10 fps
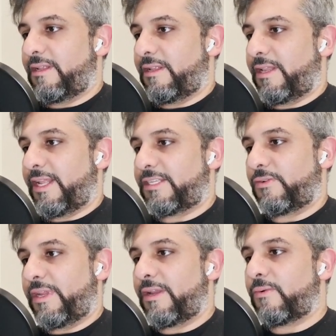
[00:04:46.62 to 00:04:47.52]
less
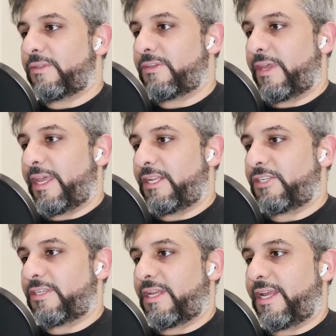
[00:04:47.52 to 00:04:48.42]
or equal to
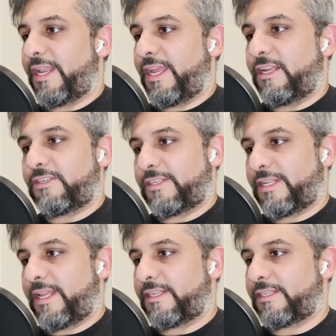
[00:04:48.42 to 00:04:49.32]
age and age is
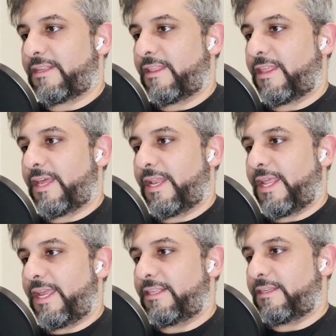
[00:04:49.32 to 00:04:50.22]
less than
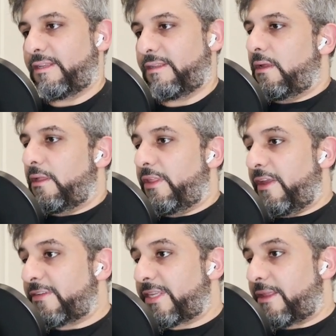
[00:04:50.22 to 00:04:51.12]
18. The
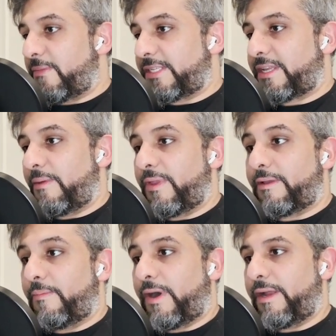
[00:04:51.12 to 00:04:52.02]
if statements can be
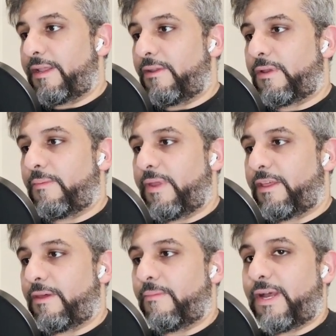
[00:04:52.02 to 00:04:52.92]
combined and you can make
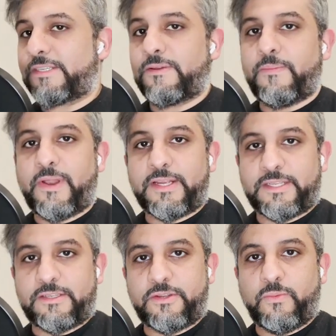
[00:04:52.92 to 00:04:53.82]
them as complex
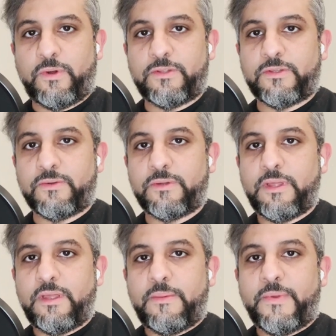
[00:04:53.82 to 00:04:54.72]
as you want to,
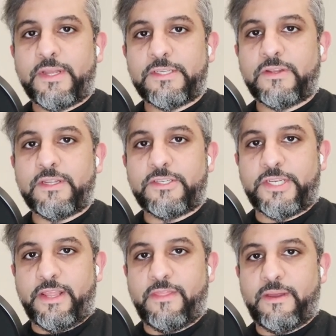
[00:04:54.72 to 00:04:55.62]
because you can
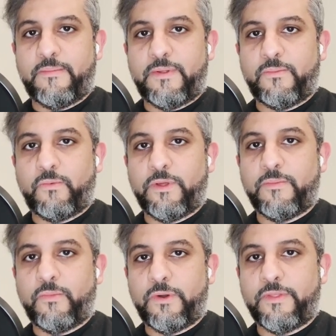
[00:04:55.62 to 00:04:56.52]
chain them with
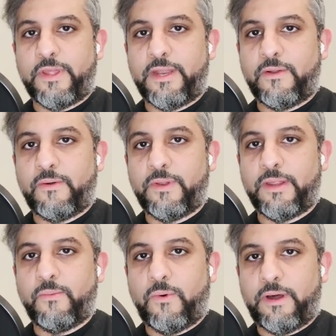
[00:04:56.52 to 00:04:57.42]
more than only
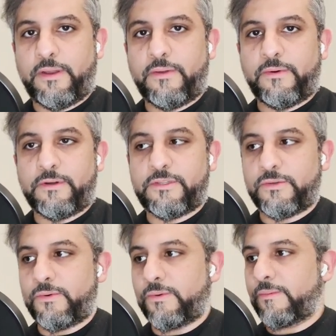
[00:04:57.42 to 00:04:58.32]
one or
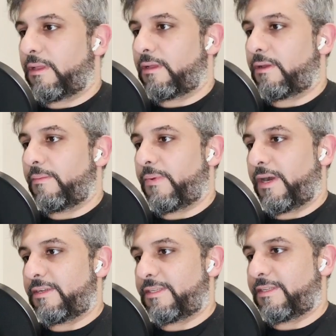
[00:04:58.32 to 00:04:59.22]
two
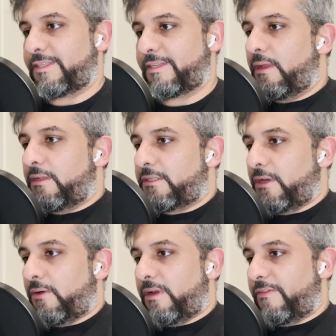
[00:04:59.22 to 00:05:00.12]
comparisons.
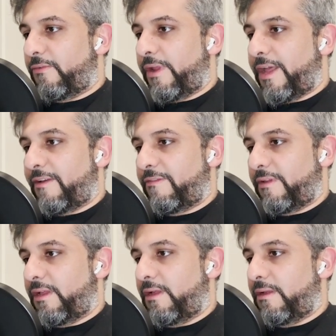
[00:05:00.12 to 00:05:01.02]
So if we have
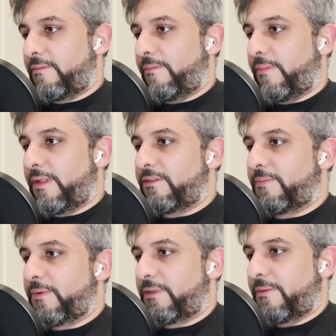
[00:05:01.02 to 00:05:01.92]

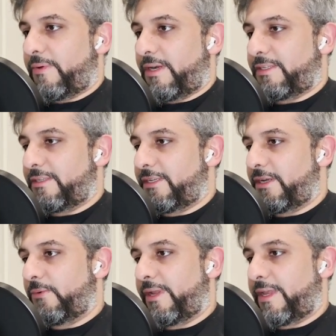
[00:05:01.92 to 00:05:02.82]
multiple comparisons
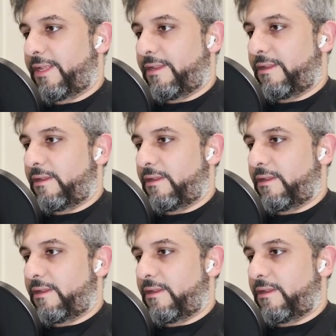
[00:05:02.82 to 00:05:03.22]
here, we can